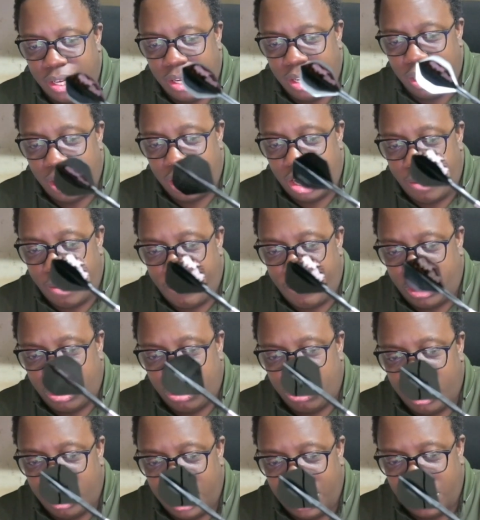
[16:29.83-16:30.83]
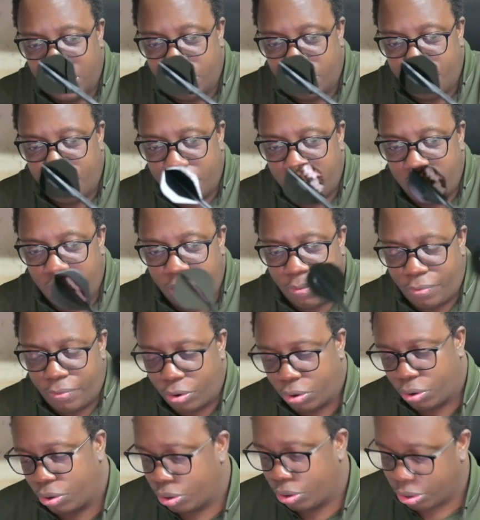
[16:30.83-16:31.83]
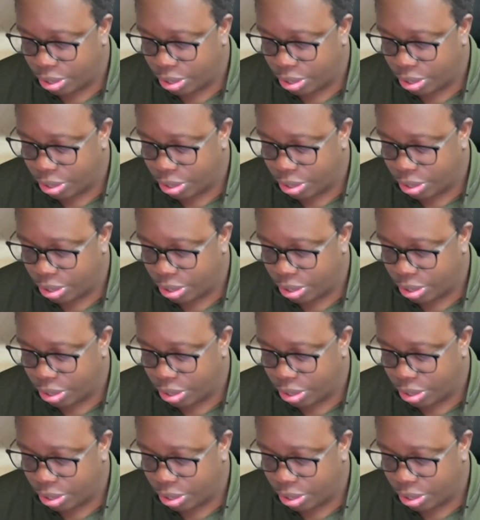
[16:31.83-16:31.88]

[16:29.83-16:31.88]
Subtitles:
number 2 intermediate for condor